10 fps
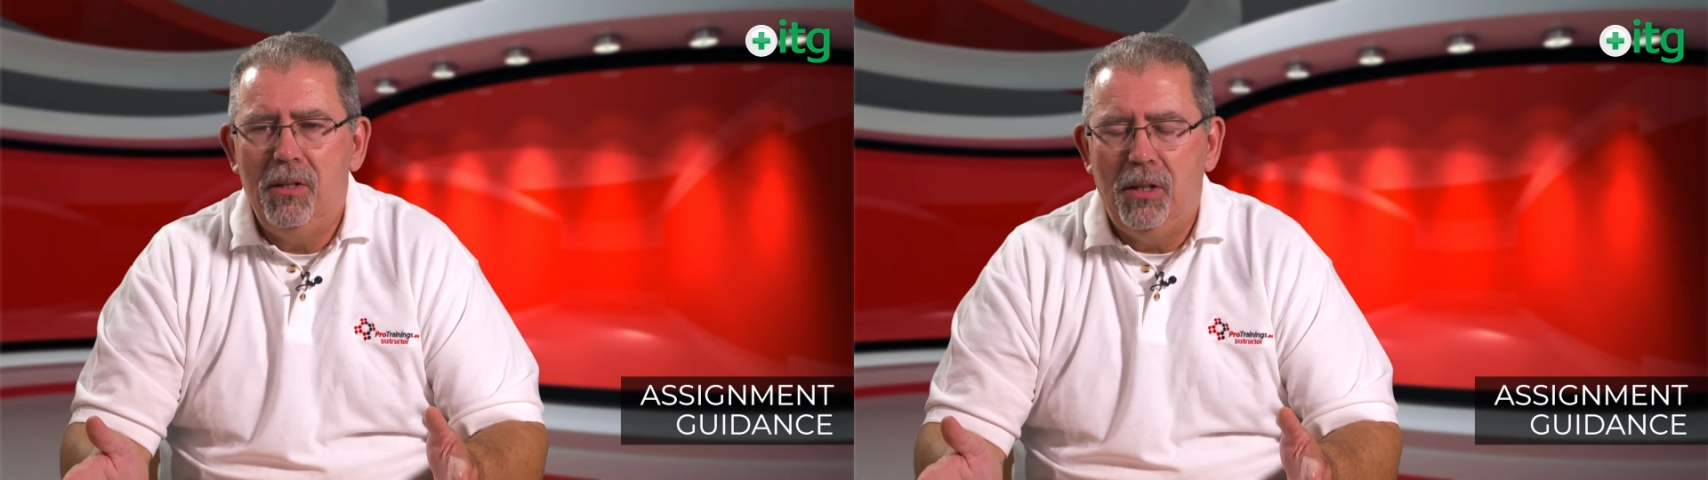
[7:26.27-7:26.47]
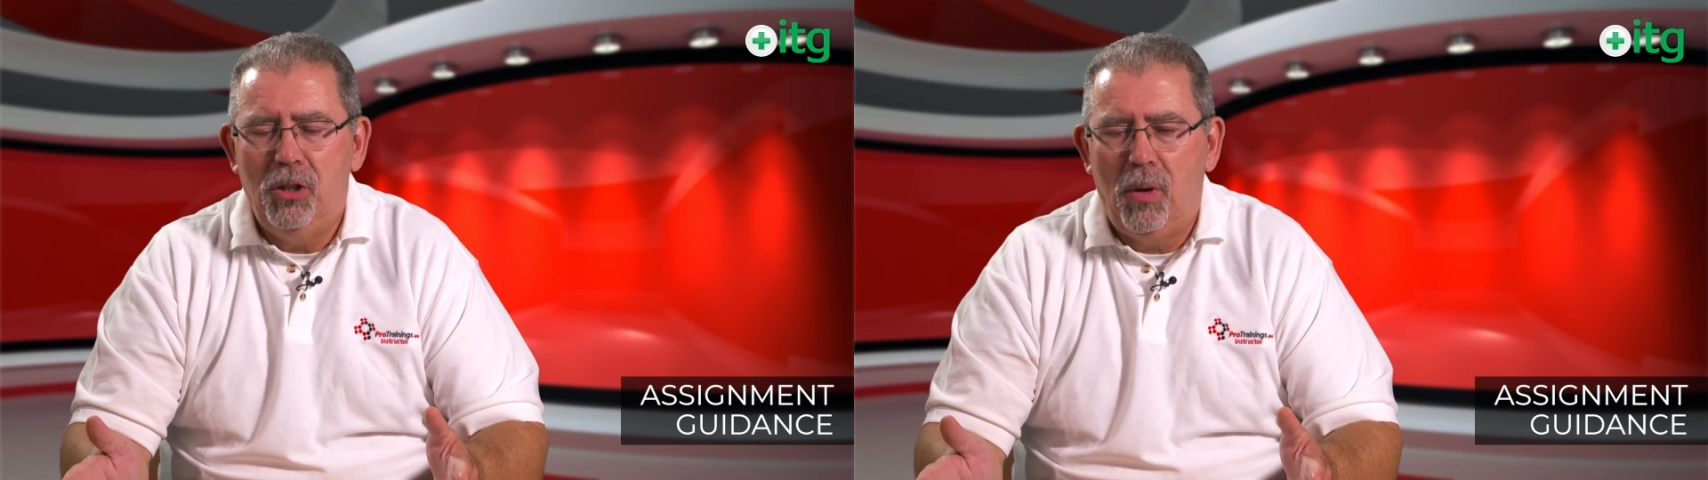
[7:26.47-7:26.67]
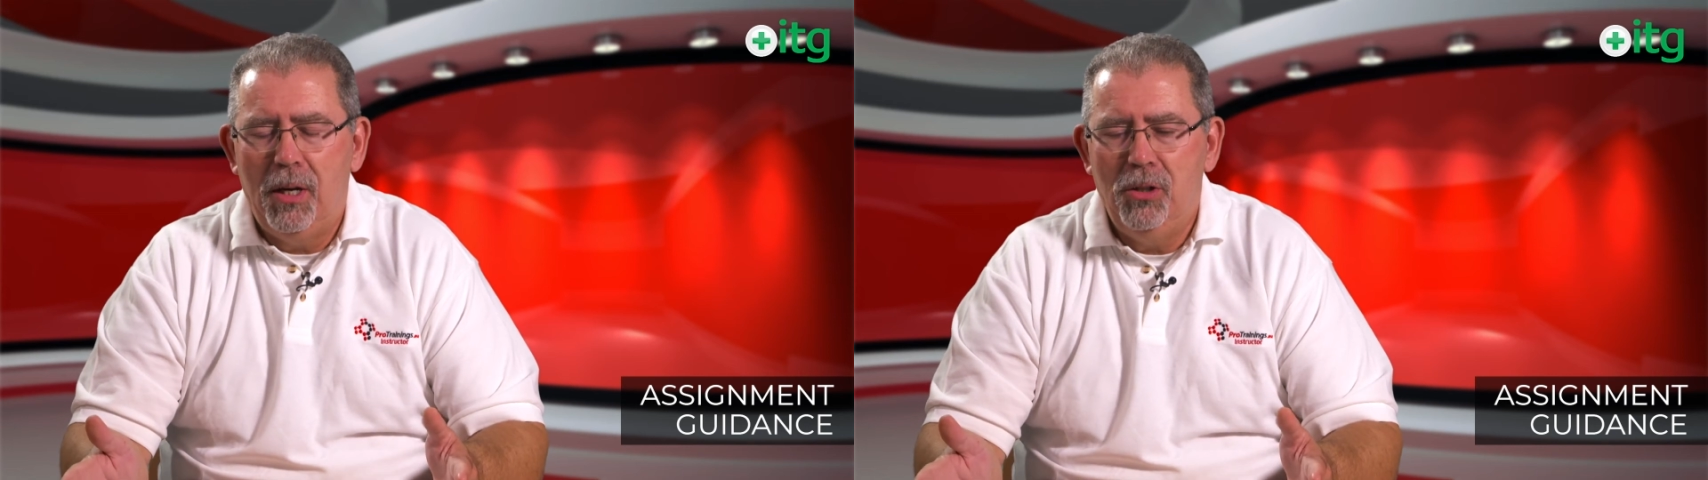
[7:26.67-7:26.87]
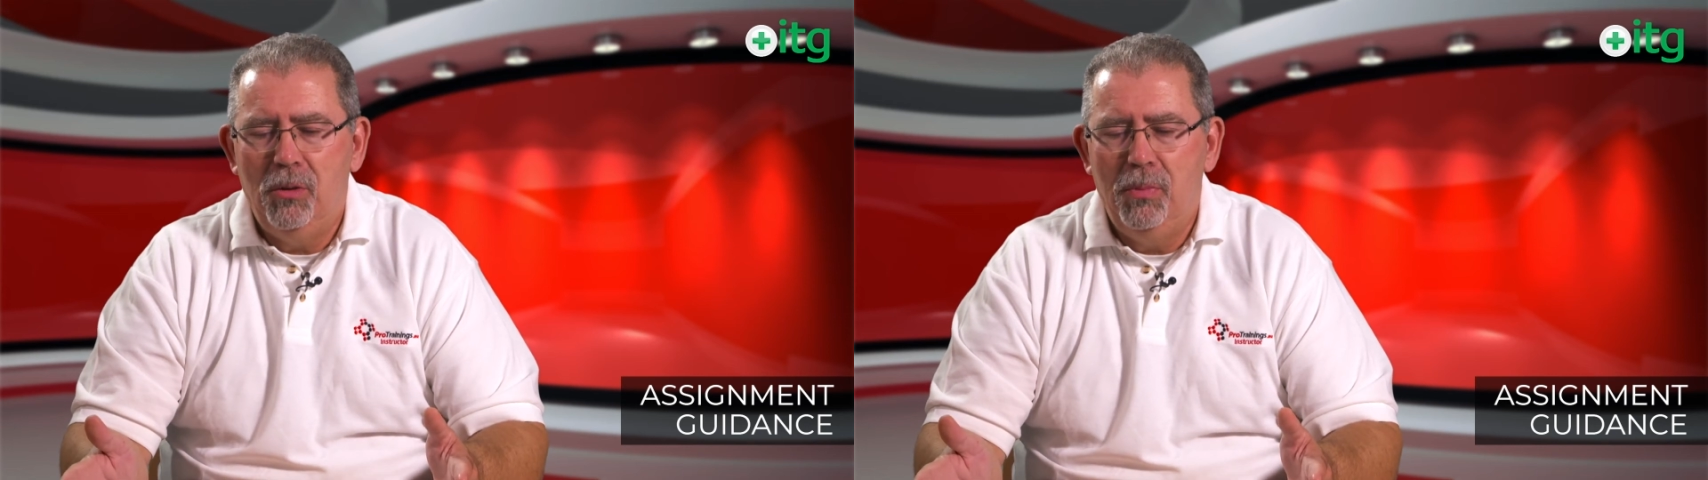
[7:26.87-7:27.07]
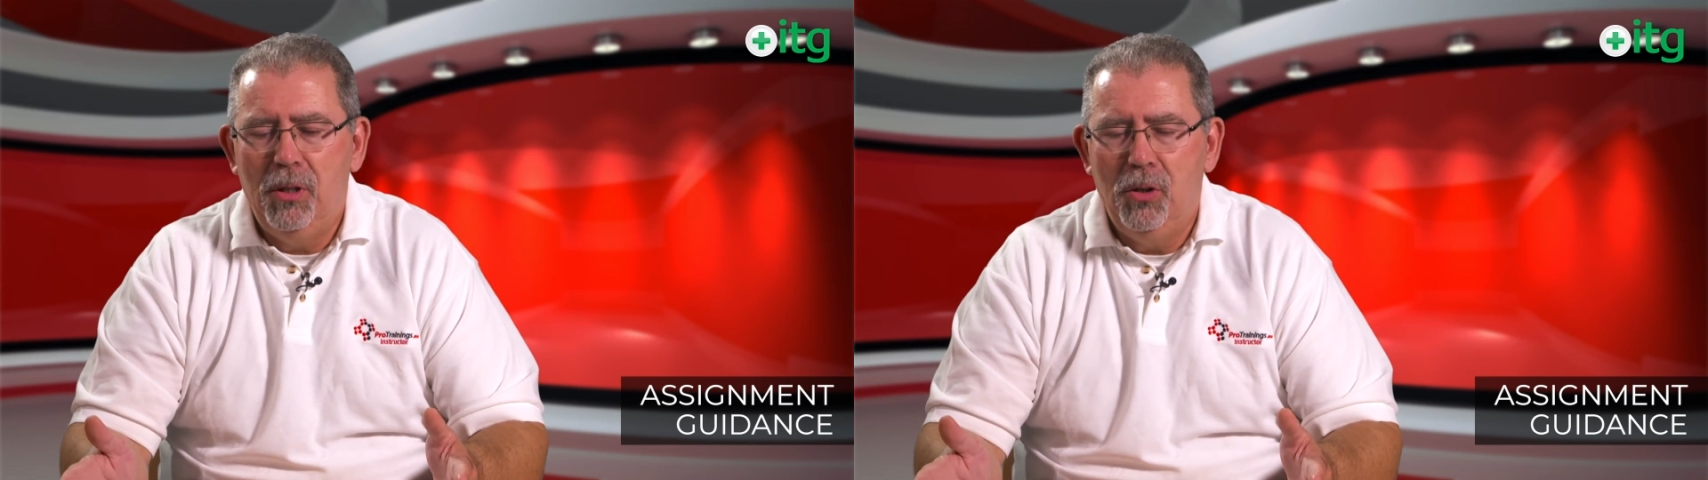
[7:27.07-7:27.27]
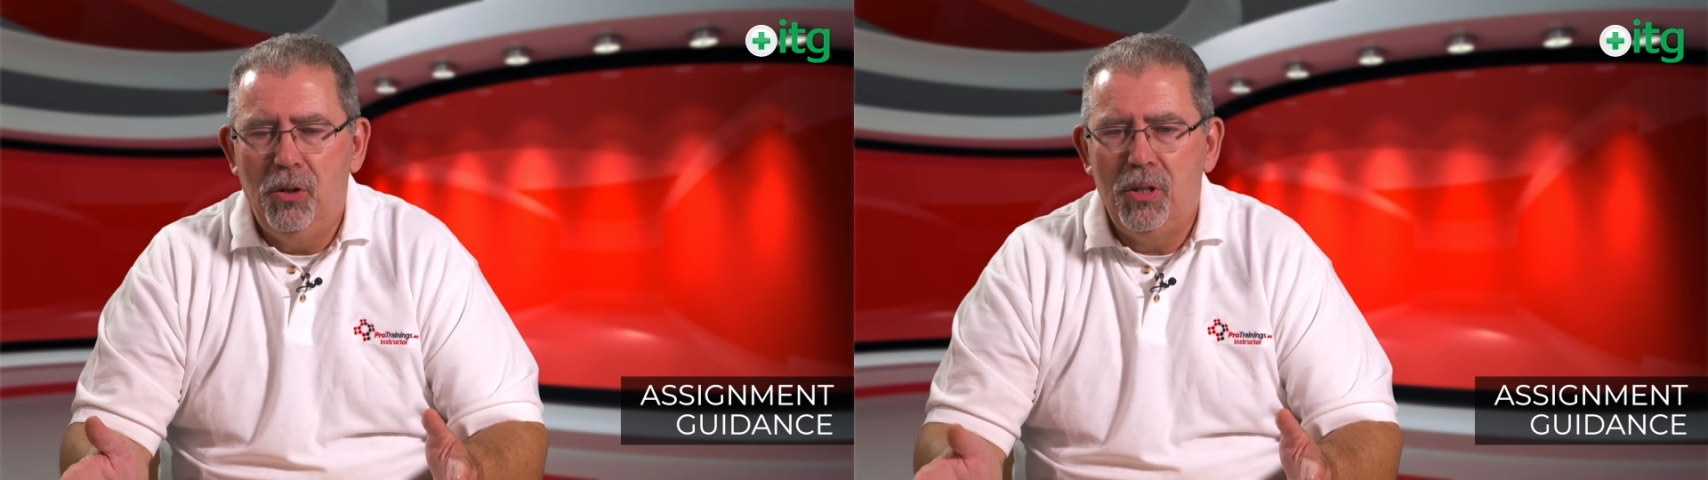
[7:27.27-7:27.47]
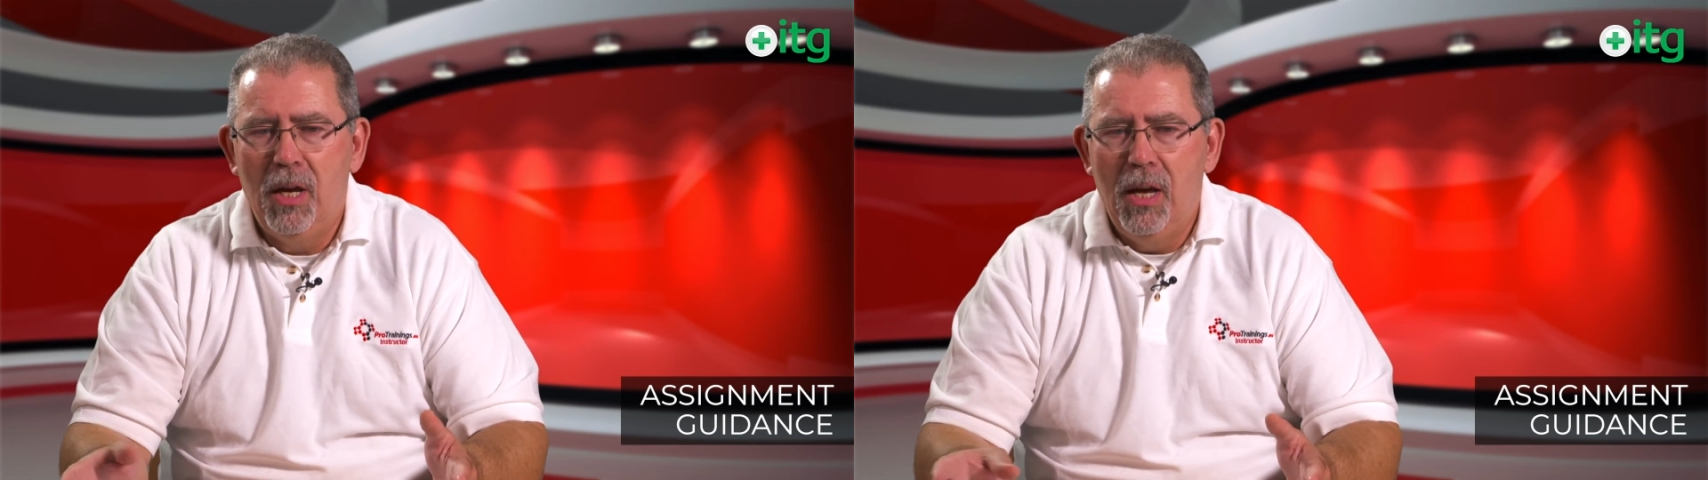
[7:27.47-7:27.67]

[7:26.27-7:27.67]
situation, because